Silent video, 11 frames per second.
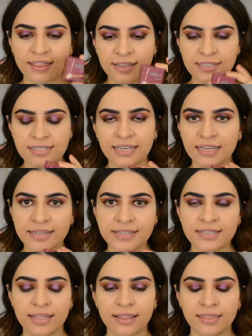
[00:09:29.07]
This
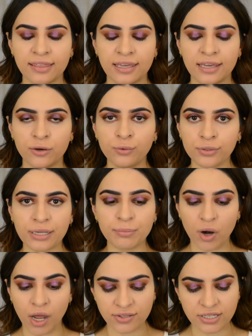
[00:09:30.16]
is the Hoola
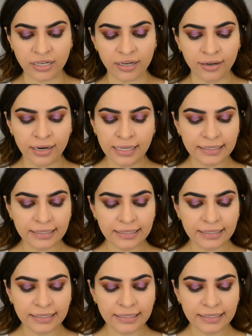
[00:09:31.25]
bronzer.